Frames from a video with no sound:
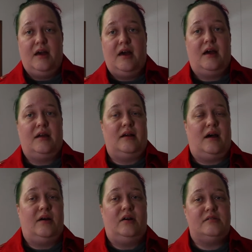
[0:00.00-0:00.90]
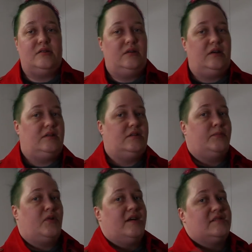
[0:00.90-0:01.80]
and I also need to
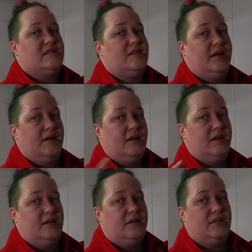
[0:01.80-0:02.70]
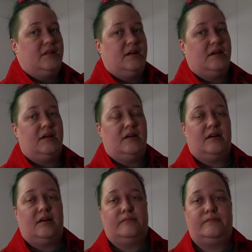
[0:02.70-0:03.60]
press
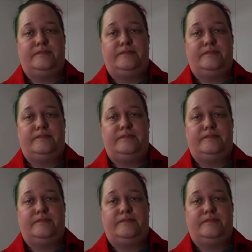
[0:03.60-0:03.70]
the